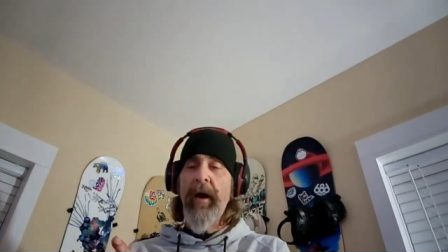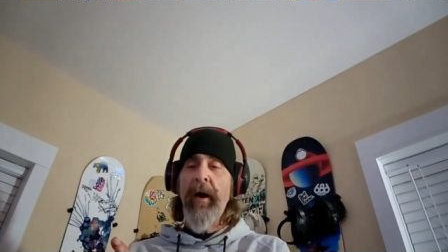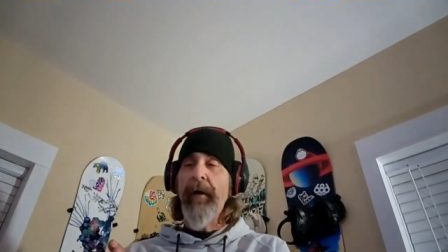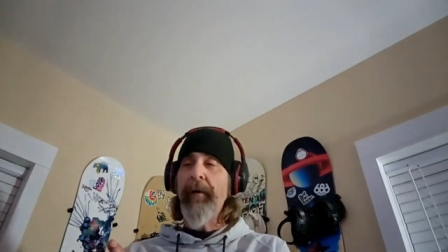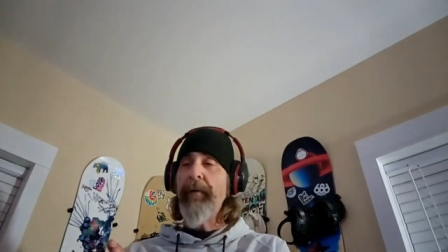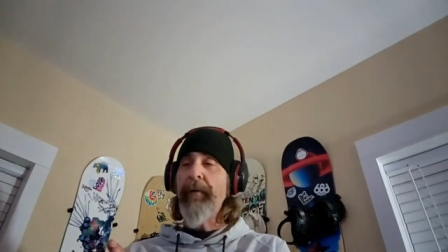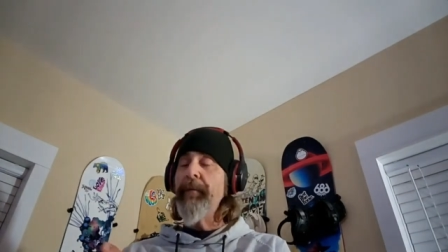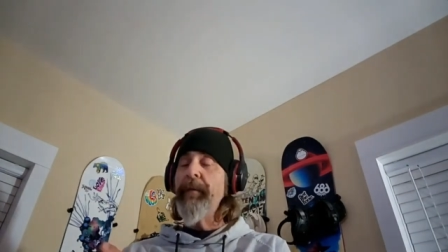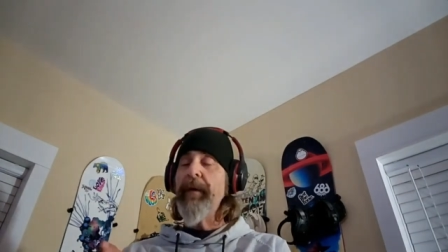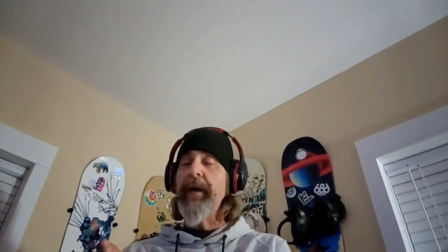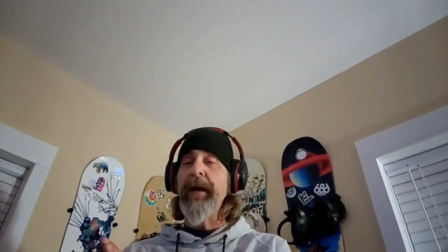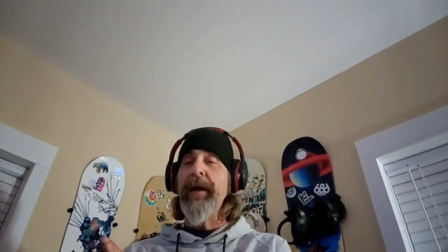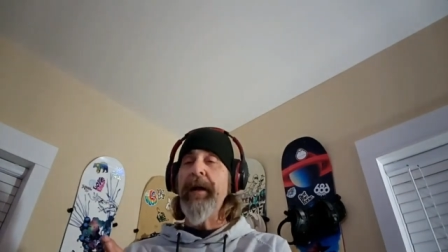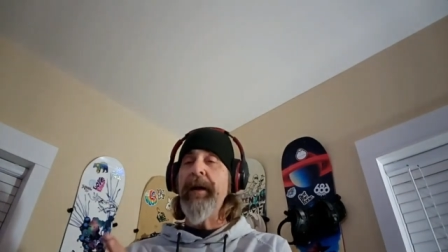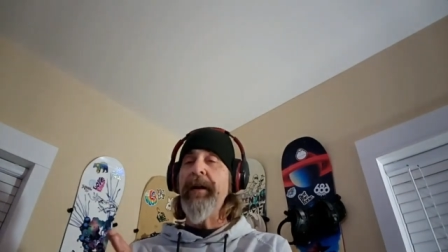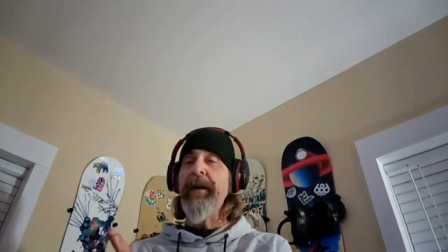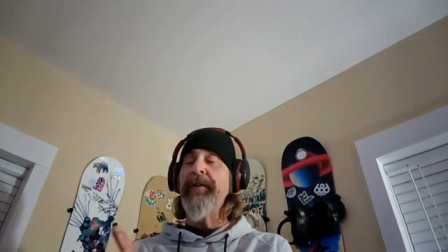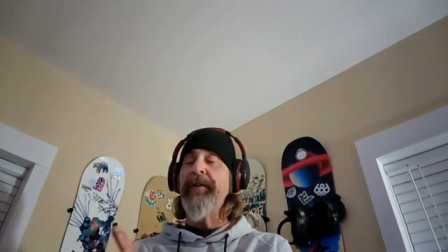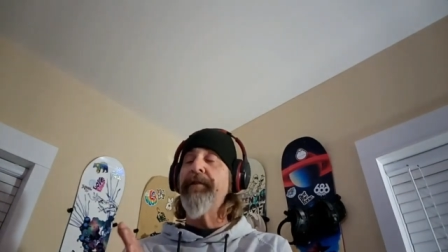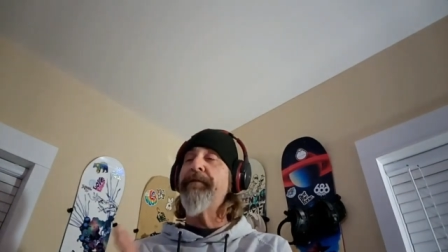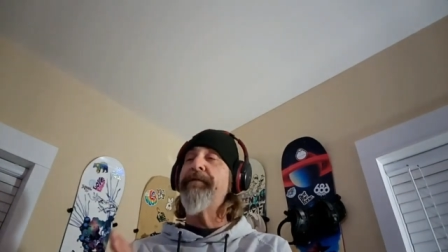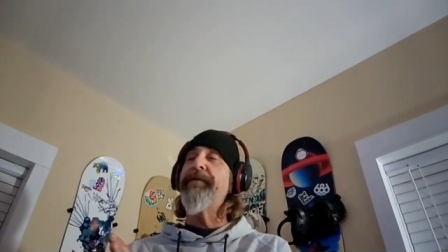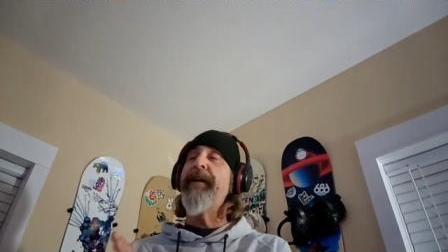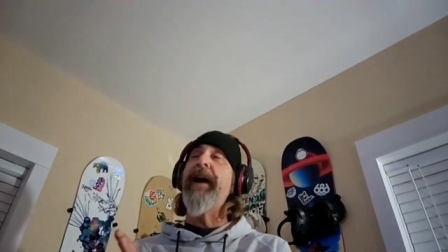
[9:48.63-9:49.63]
And
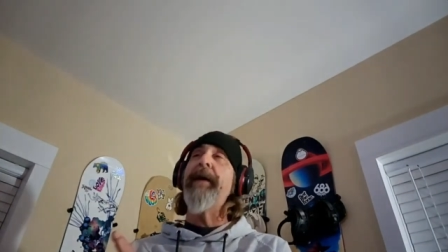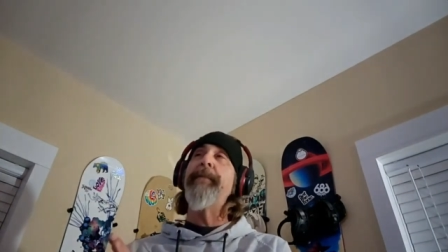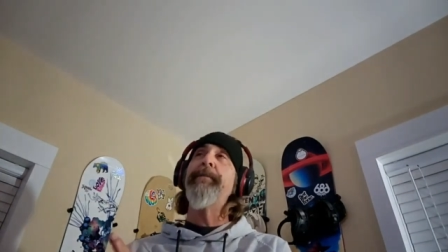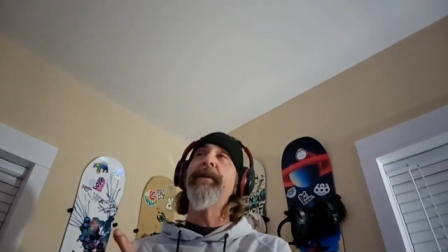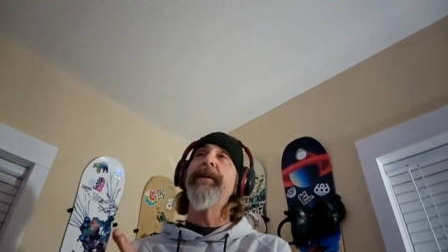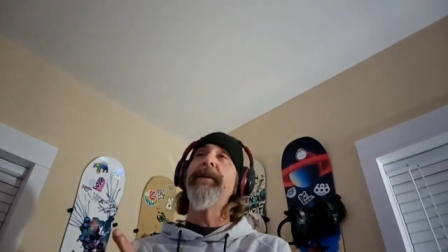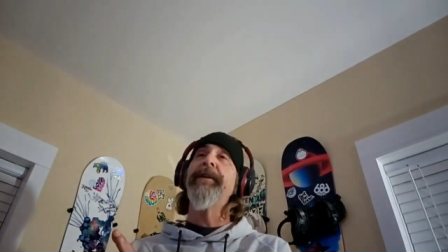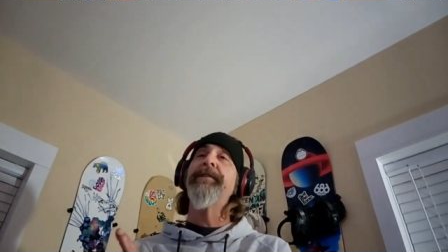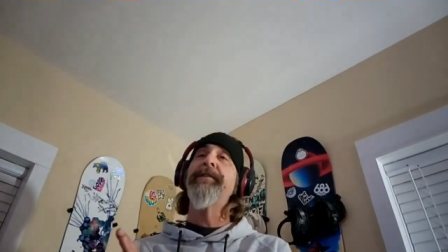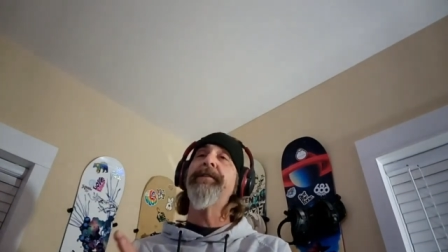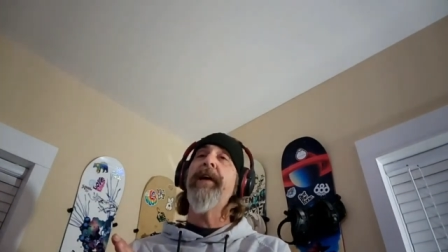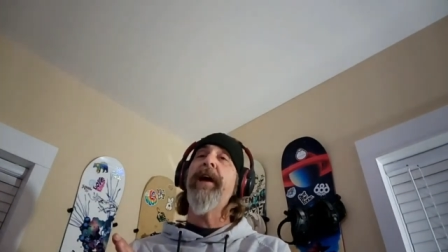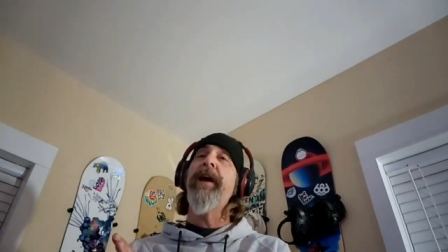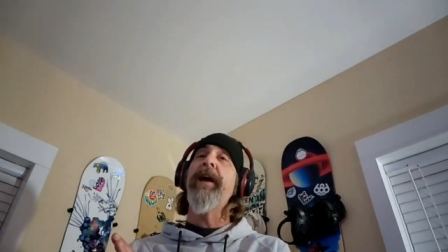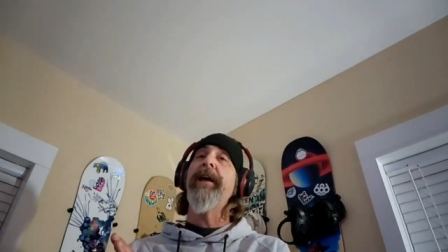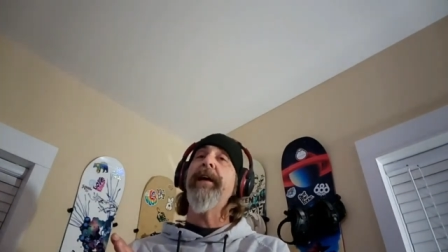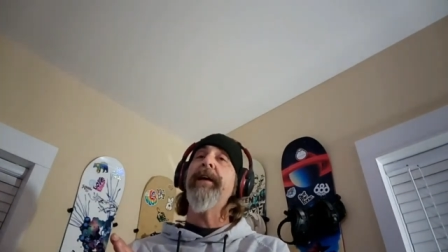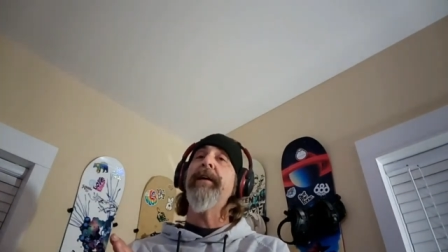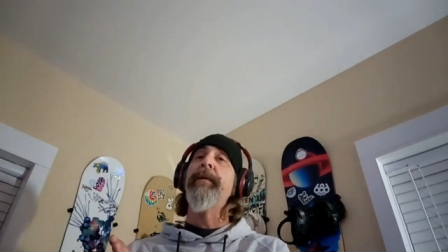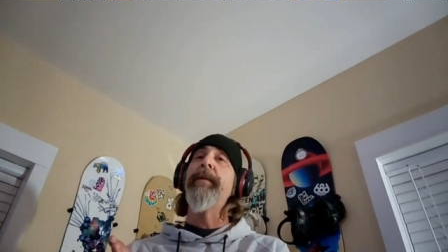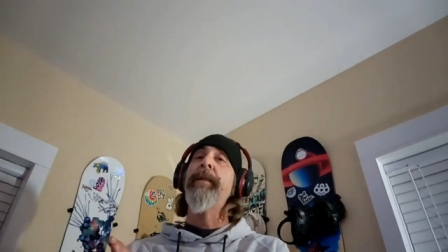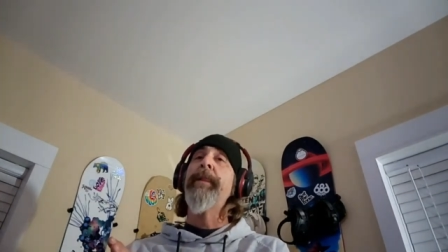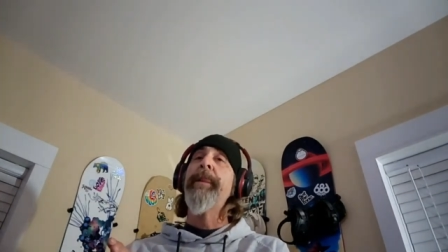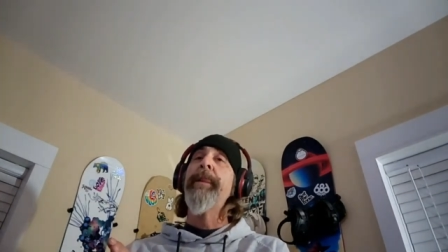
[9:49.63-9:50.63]
it's a fabulous
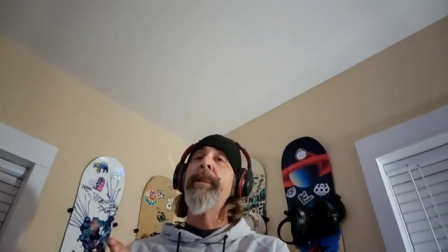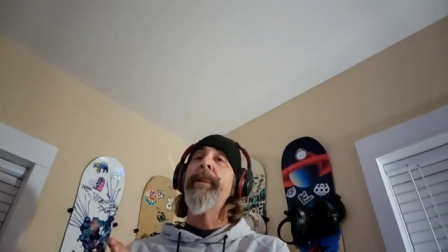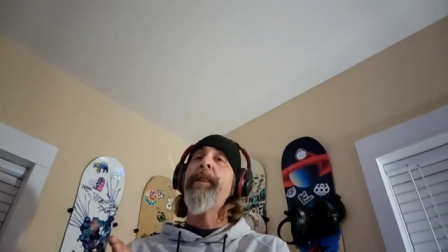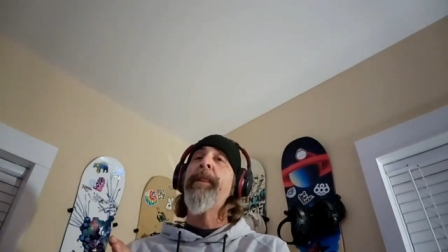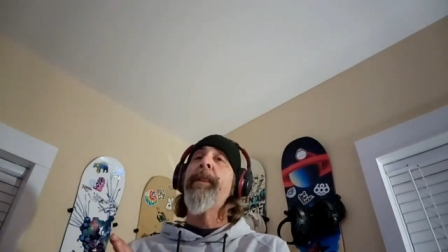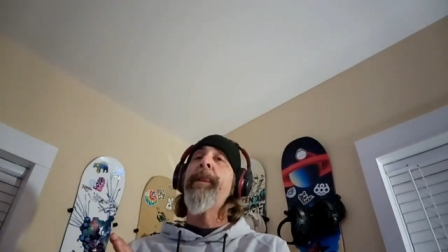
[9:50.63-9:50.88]
thing.